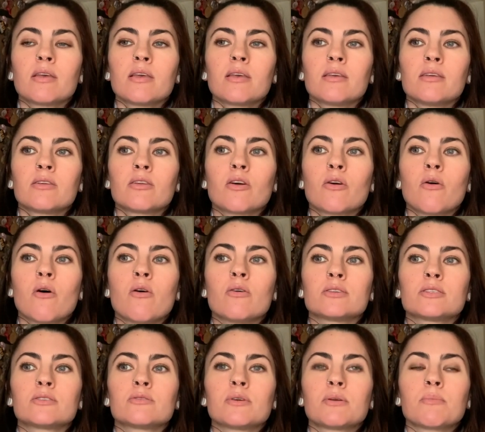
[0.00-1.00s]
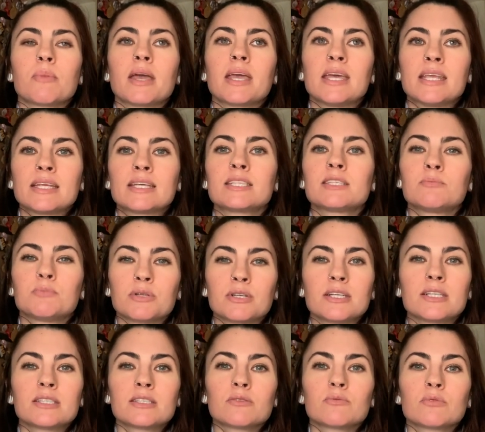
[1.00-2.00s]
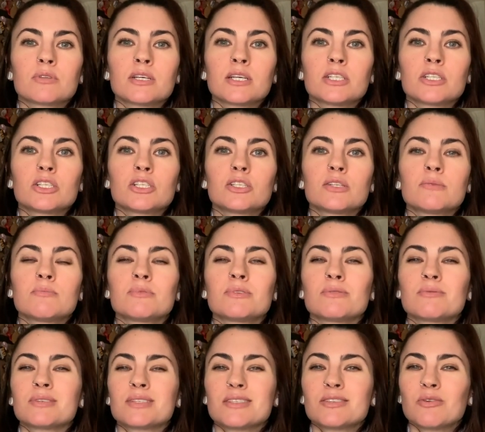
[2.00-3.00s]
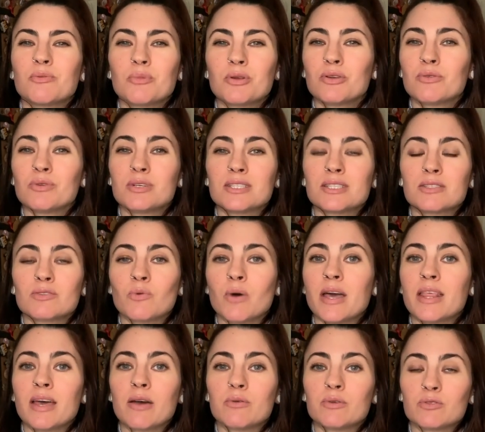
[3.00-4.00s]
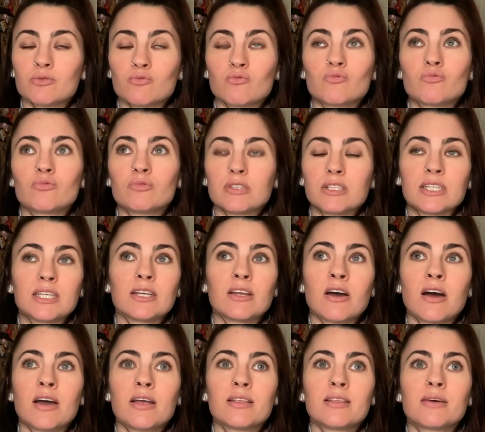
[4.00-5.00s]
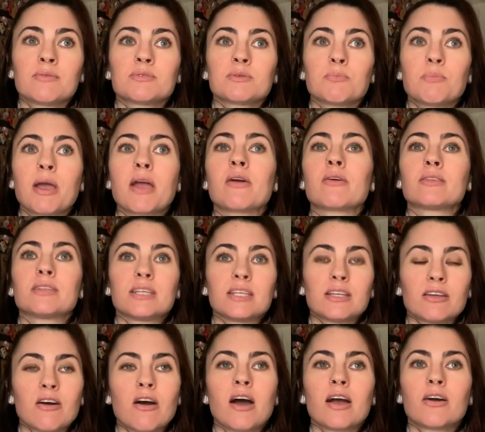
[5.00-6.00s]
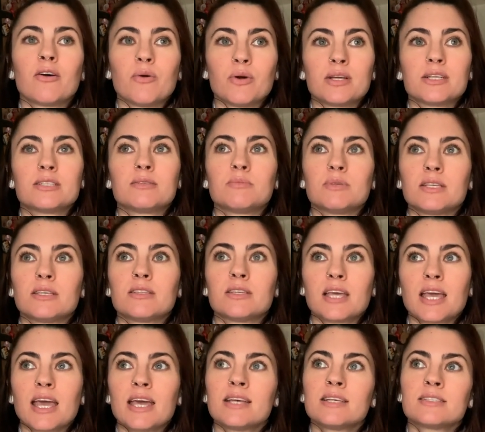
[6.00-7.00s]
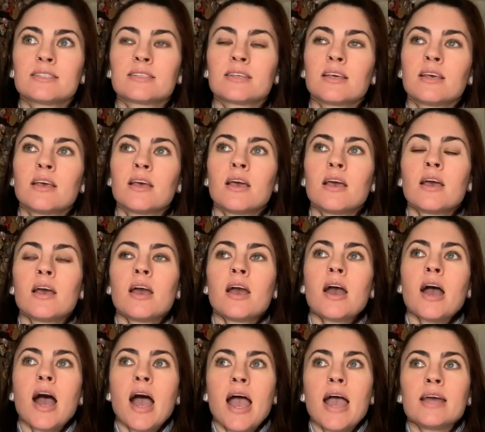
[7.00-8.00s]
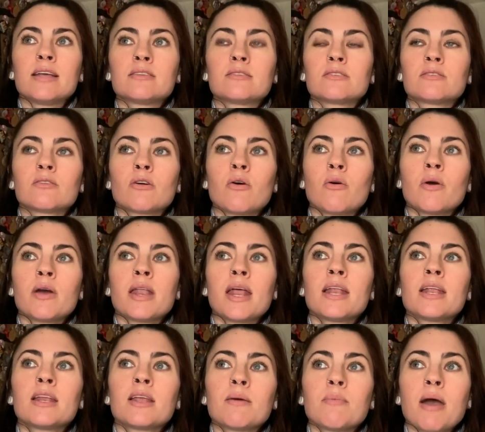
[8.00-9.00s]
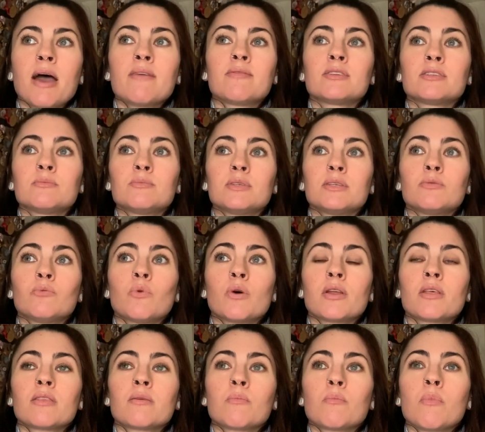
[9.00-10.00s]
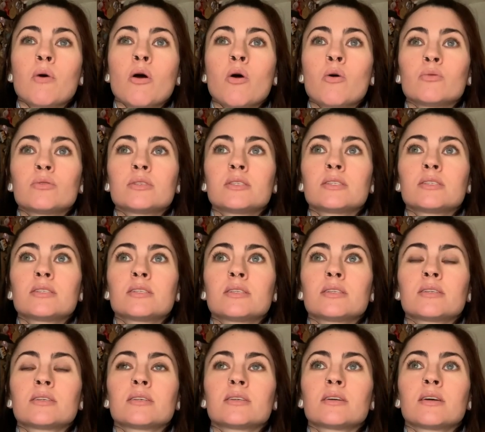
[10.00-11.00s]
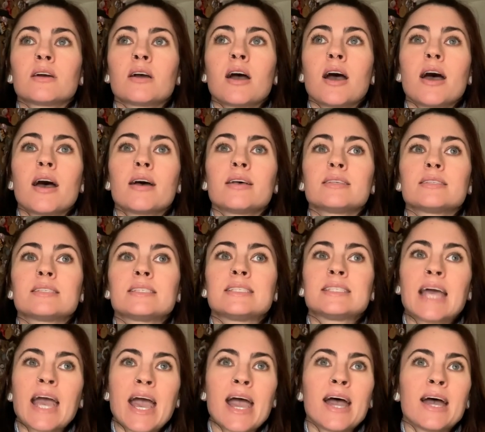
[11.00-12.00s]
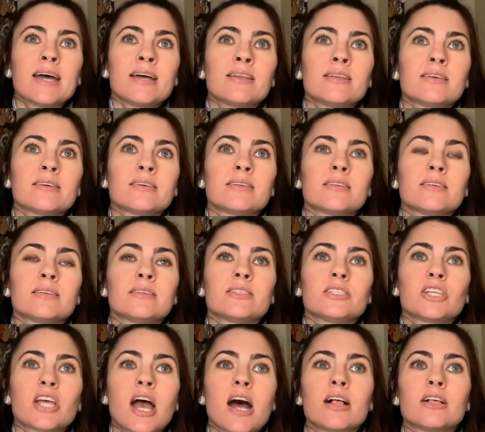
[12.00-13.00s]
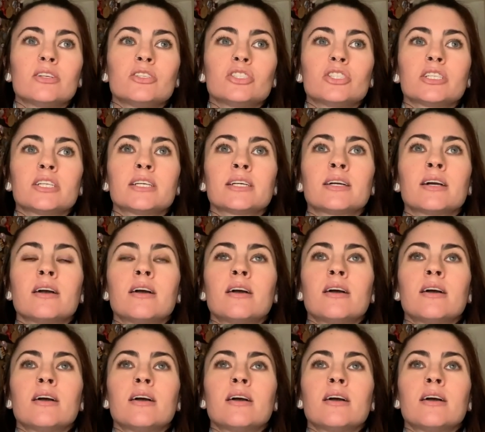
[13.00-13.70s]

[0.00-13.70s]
you know, also in my inexperience in relationships, there were so many reasons why that was really not, that was apparently not going to be the case. And so it ended up having to be one of the most sad, challenging,